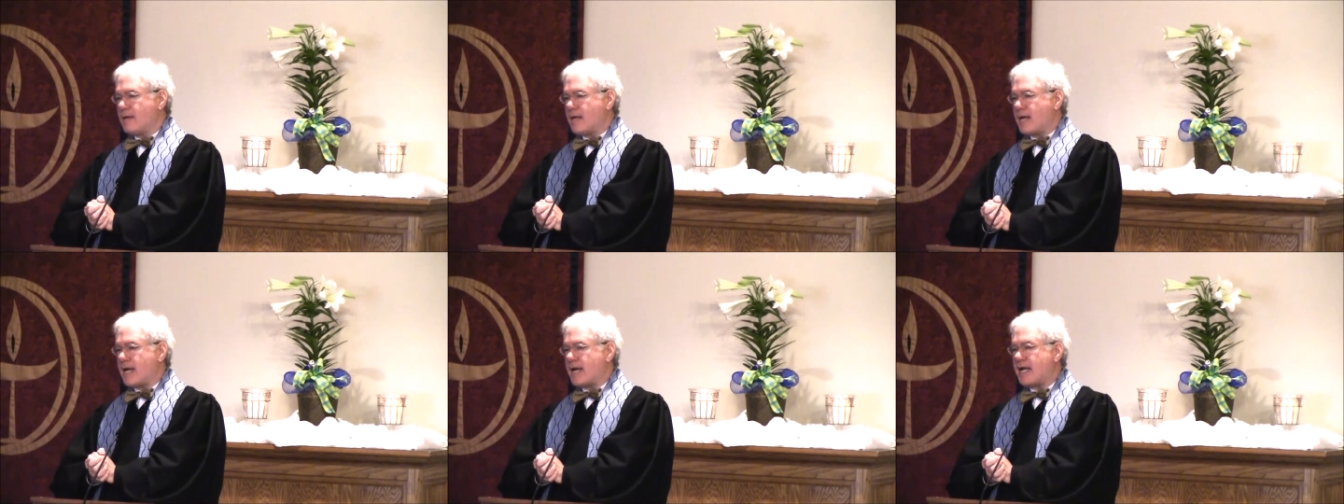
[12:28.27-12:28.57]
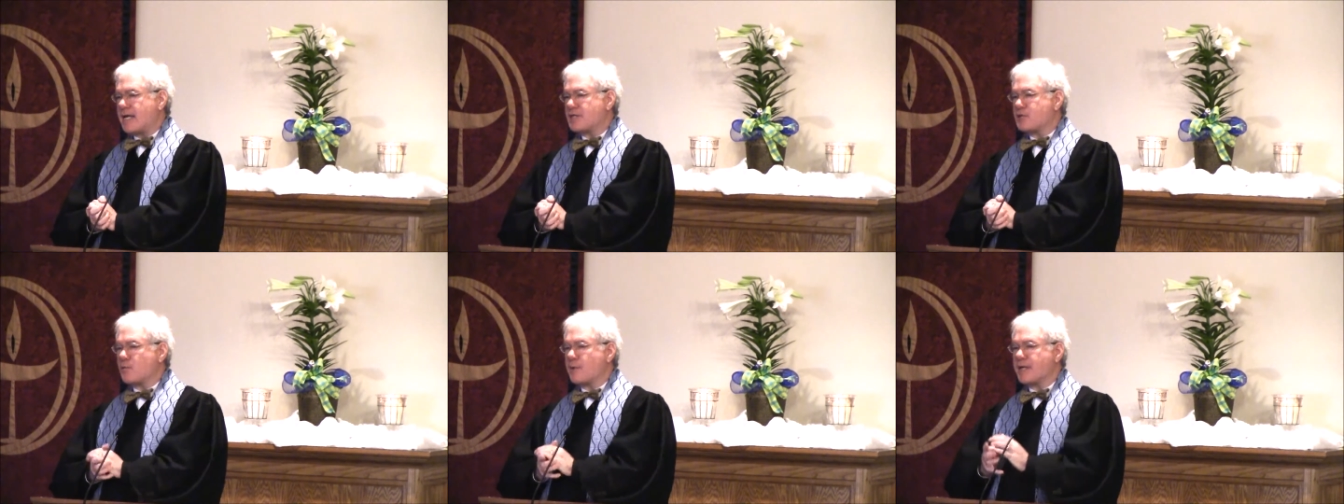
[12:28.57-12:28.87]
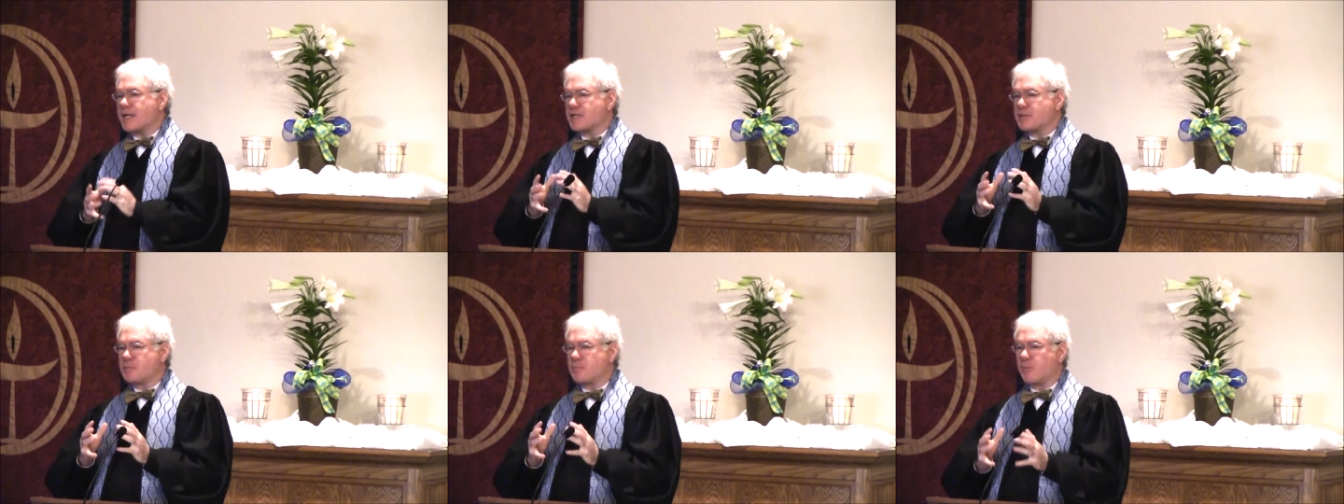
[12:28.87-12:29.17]
And as we
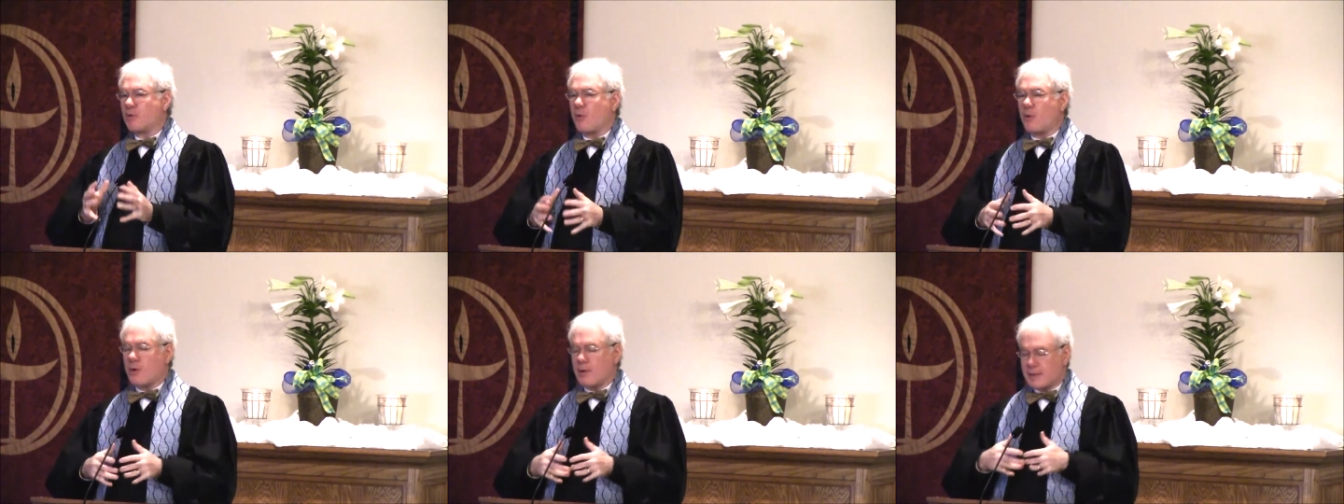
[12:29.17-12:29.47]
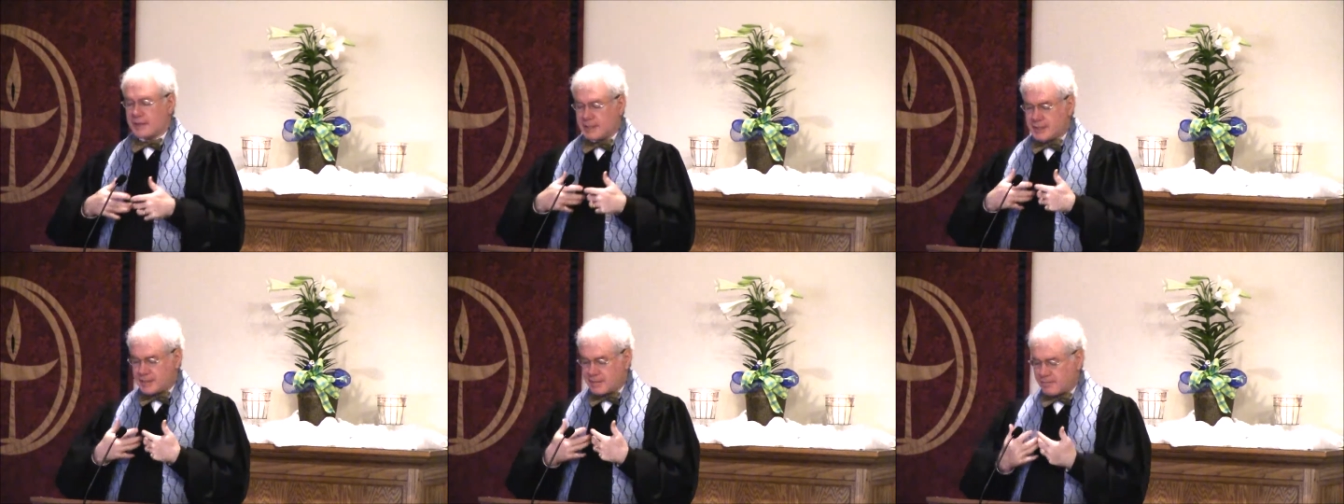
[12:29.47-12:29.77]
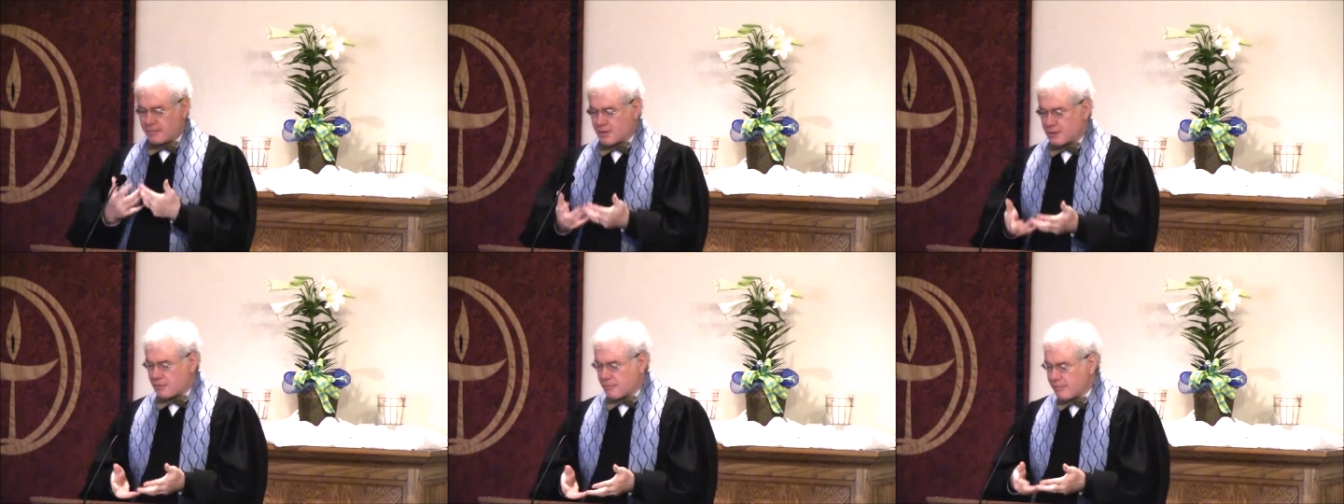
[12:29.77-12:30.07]
explore the
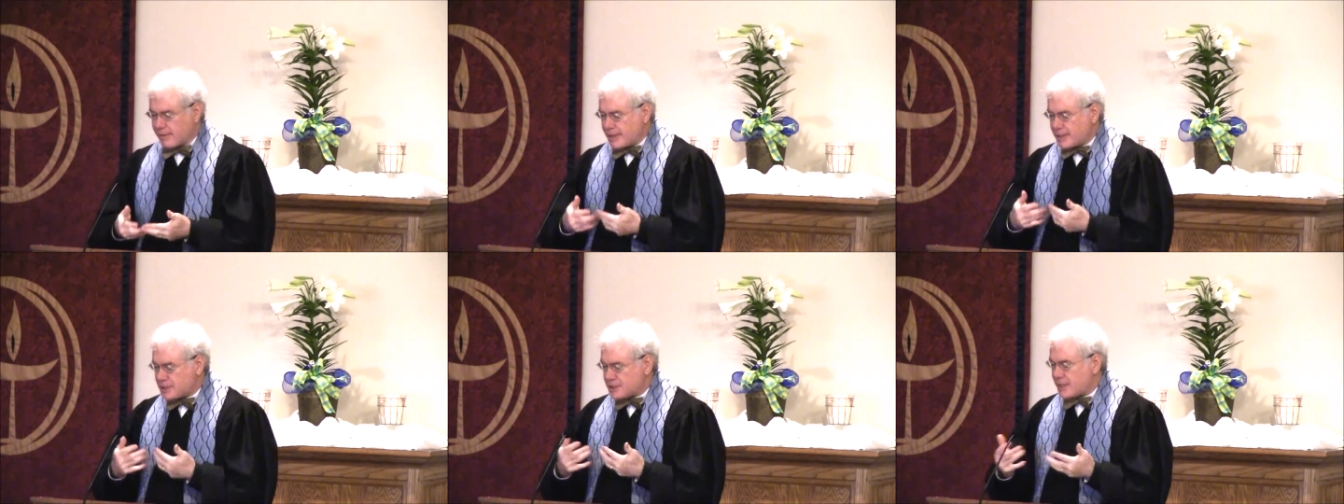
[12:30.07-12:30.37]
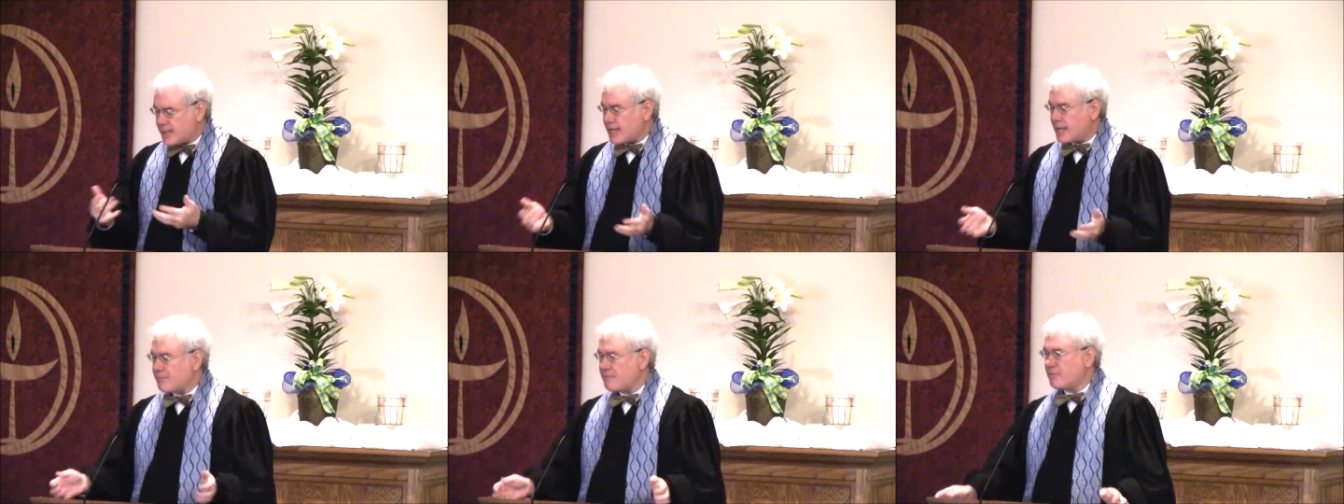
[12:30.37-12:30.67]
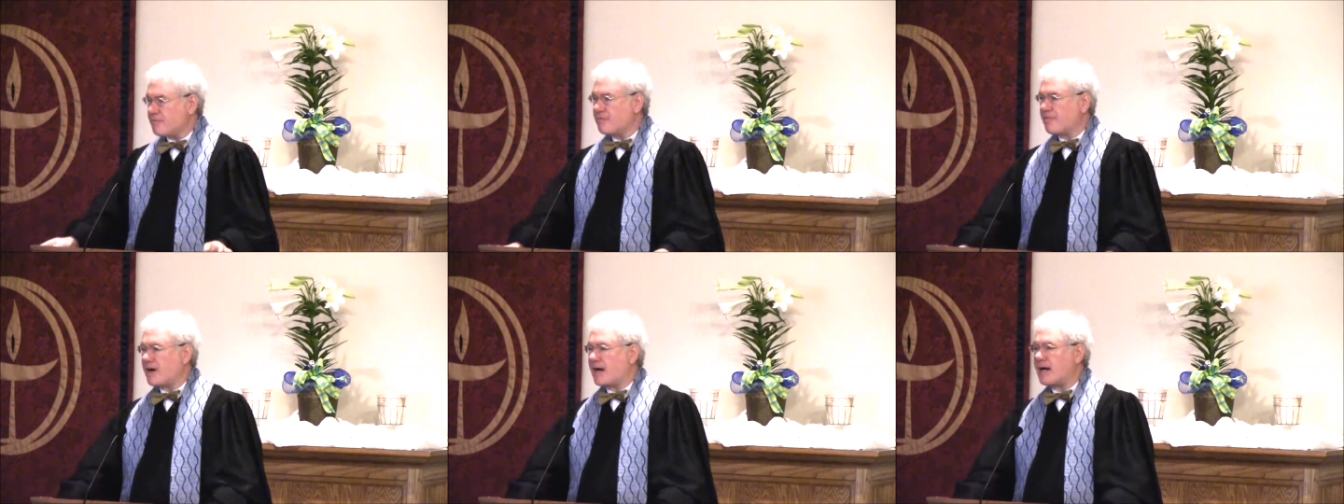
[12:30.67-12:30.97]
different creeds that have
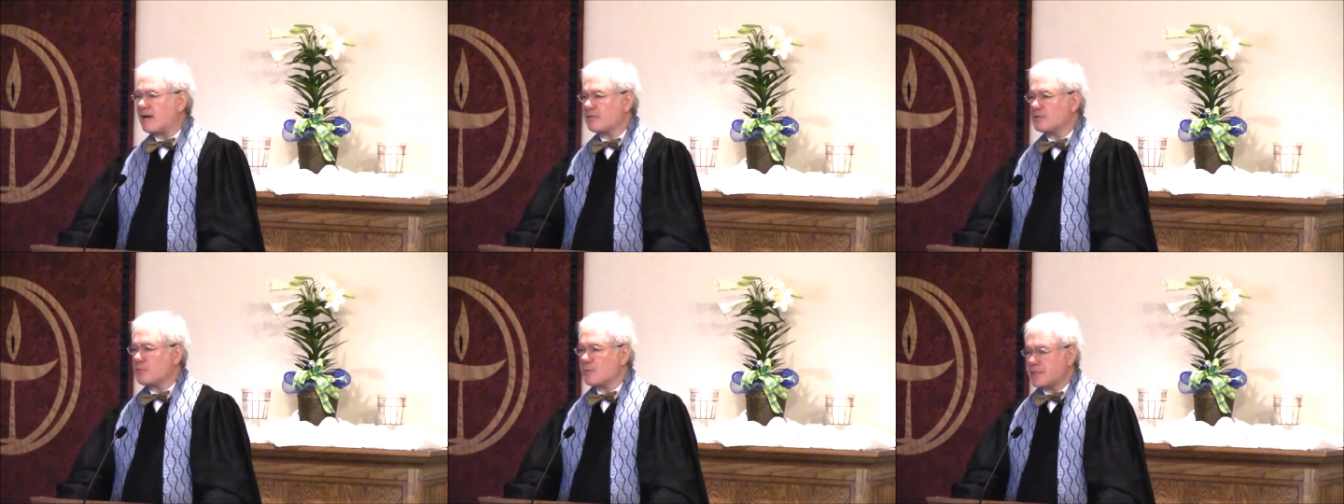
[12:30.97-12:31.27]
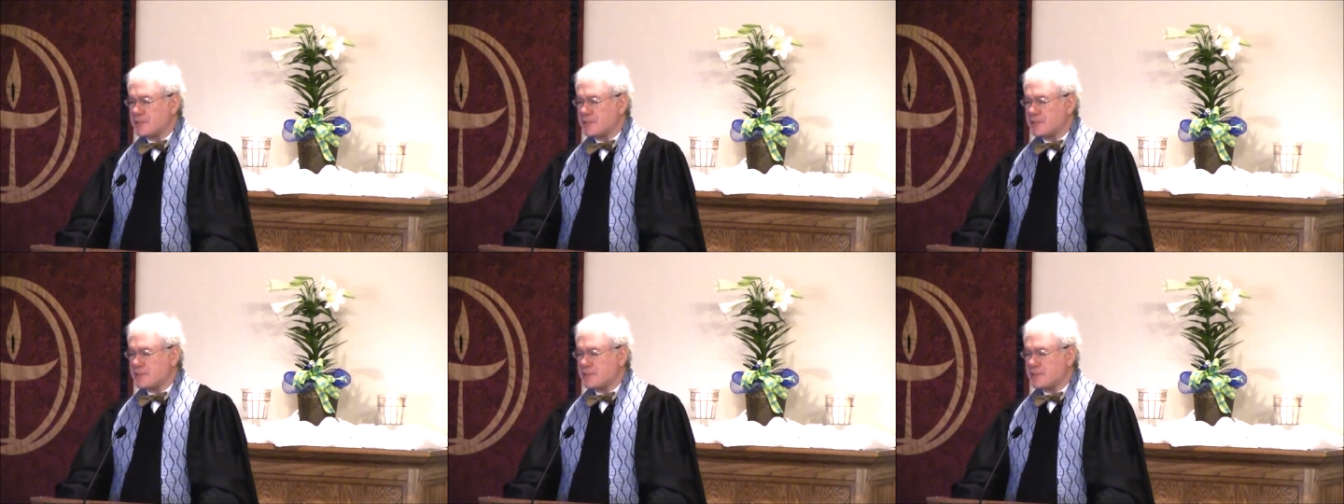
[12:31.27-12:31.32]
evolved,